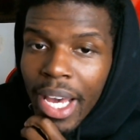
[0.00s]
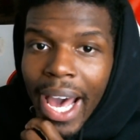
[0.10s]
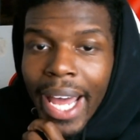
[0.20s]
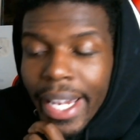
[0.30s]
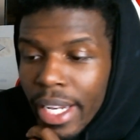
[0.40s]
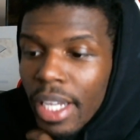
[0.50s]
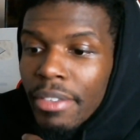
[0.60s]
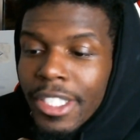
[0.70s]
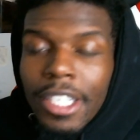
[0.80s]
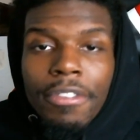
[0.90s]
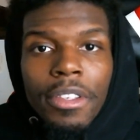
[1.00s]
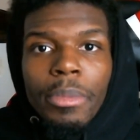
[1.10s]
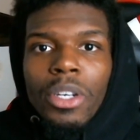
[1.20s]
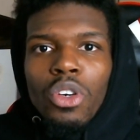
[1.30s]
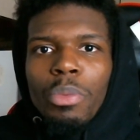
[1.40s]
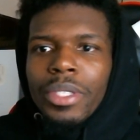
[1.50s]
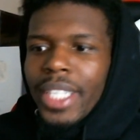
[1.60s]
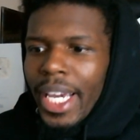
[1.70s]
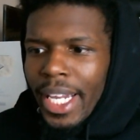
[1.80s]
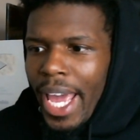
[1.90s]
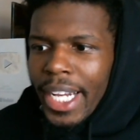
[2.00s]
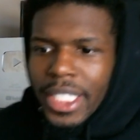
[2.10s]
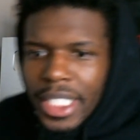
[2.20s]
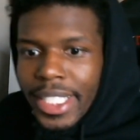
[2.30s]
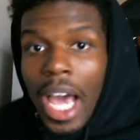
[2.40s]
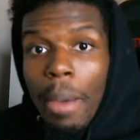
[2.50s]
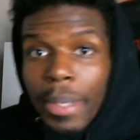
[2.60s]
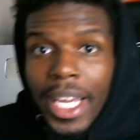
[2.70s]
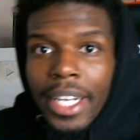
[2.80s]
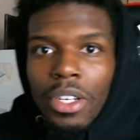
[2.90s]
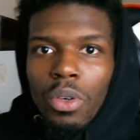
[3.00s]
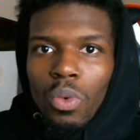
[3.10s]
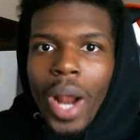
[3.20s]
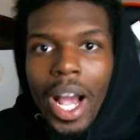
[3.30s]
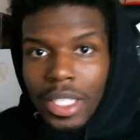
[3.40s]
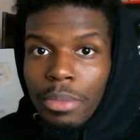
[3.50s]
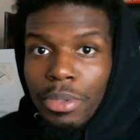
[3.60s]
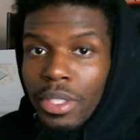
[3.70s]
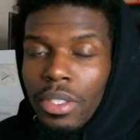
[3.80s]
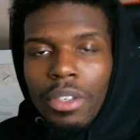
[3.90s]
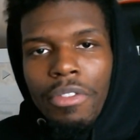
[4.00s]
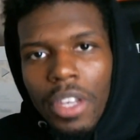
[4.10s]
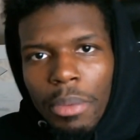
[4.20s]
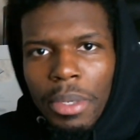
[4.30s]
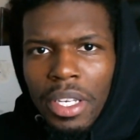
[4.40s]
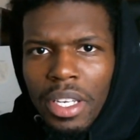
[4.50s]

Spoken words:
I love seeing female hoopers that can actually dominate, though. Rock some, you feel me?